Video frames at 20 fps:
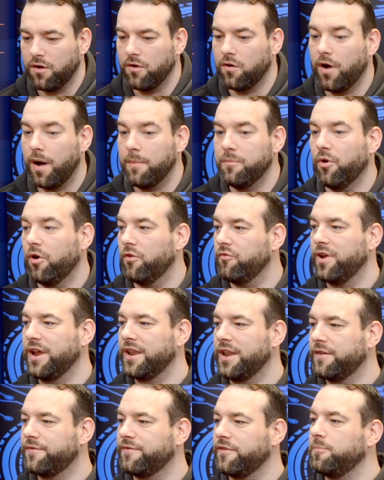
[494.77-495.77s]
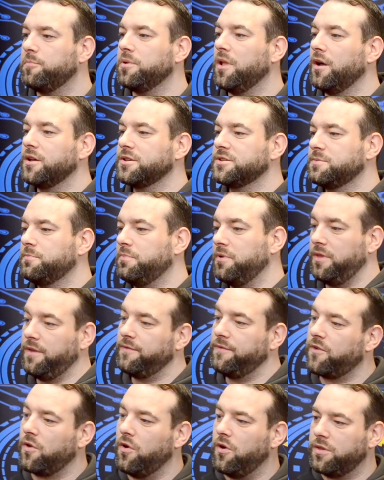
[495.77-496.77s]
oh, I'm not ready for Plus, but
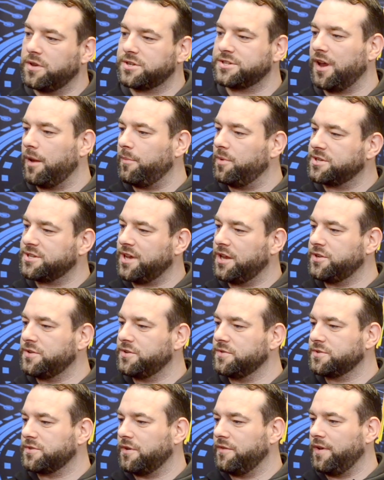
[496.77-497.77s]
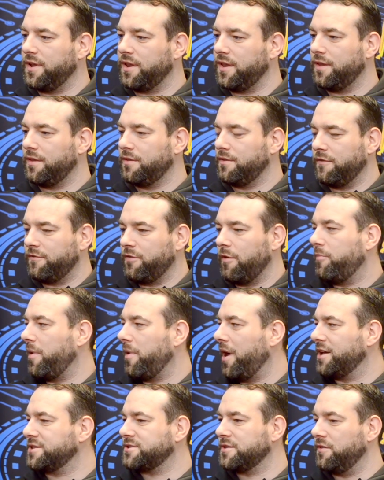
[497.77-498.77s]
they've got the Cyber Essentials already. They've
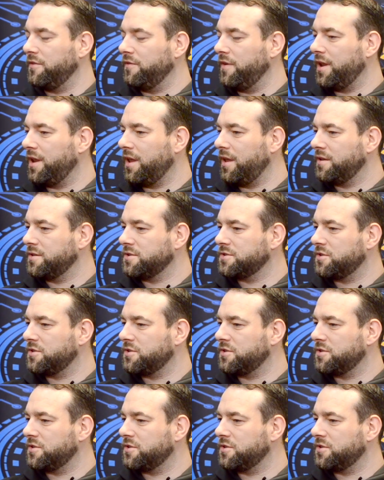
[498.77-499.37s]
passed it already.